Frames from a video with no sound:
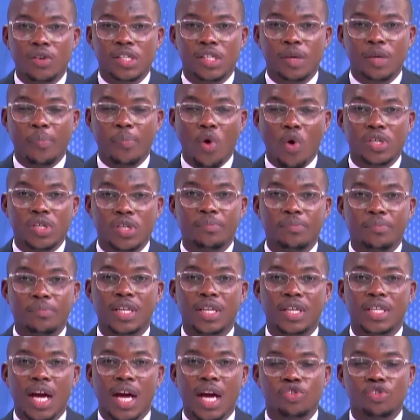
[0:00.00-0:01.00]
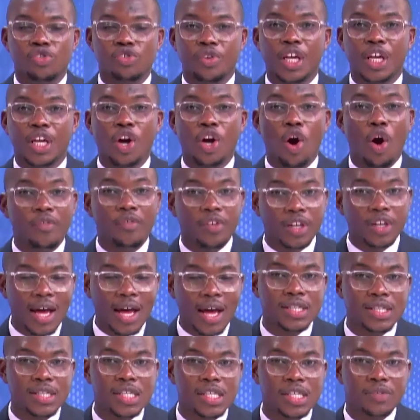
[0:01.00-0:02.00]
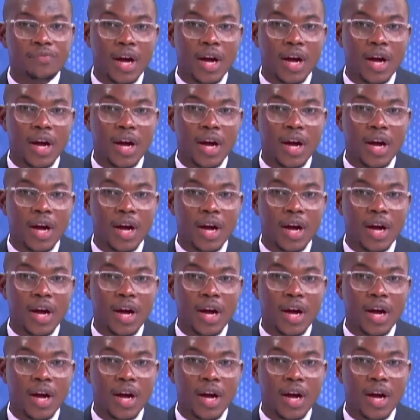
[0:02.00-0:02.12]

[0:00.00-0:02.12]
supporting mandatory COVID-19